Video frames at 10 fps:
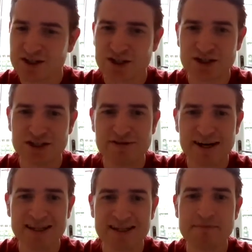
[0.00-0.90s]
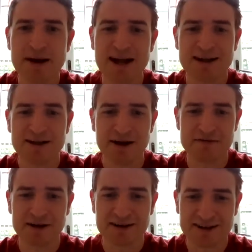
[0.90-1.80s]
Just read the back
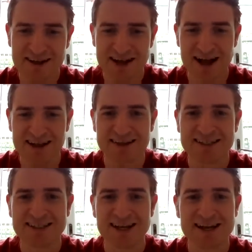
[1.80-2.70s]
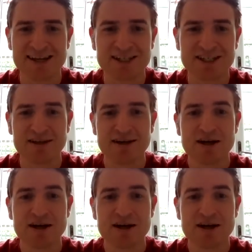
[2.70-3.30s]
cover at this stage,